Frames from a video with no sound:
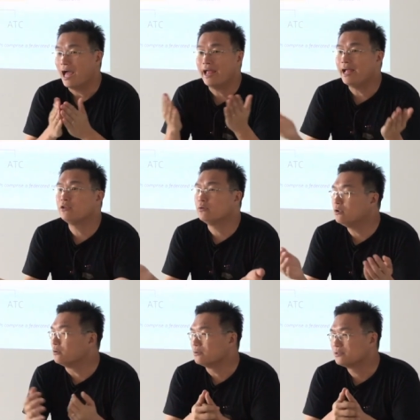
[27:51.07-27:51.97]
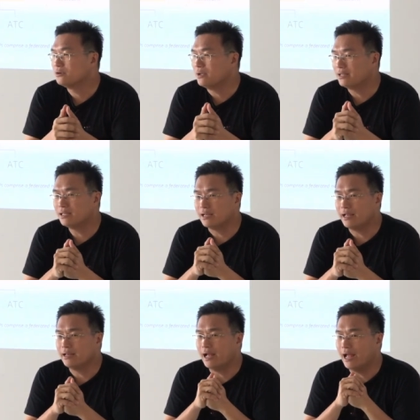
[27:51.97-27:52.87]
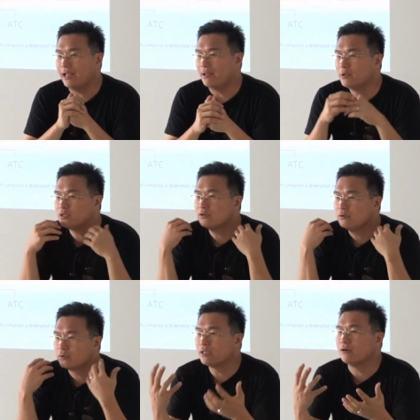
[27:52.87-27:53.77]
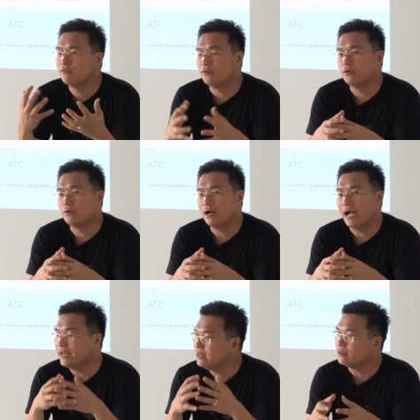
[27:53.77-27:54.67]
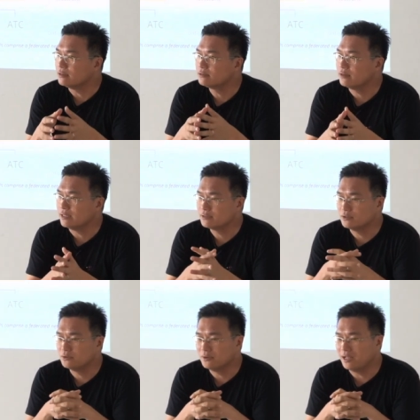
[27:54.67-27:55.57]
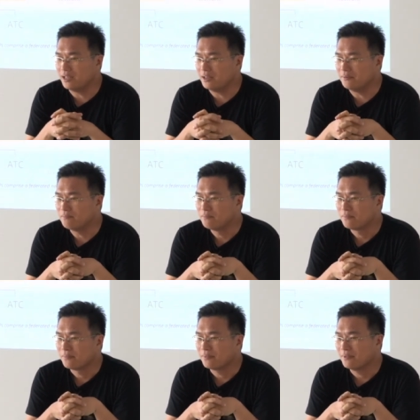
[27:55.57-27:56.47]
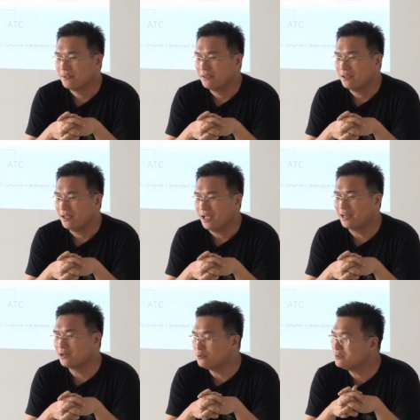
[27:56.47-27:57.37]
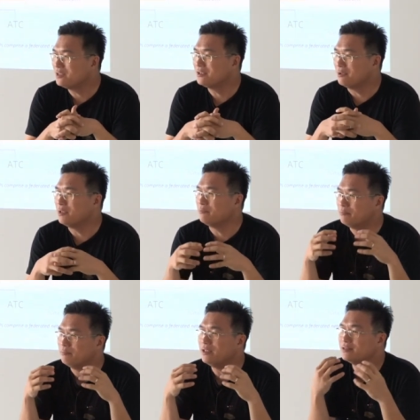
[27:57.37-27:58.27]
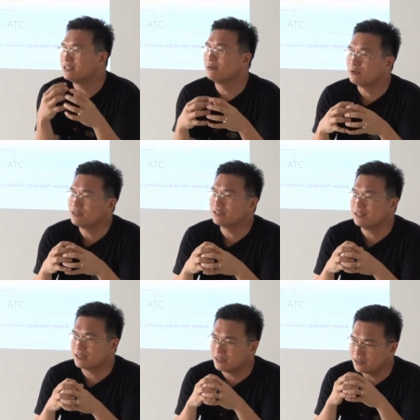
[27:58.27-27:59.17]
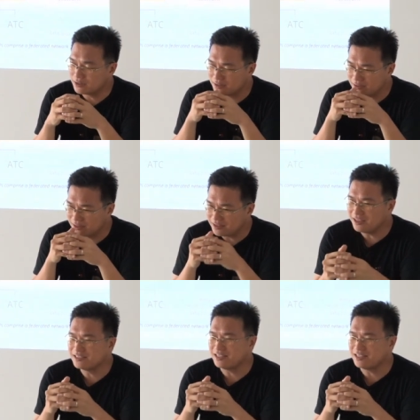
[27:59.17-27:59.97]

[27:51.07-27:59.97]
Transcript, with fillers: I, I don't know. So I think I, I, am actually looking up for ideas, right? So I, and I don't think, I mean, being in Singapore, the, the, the, the thing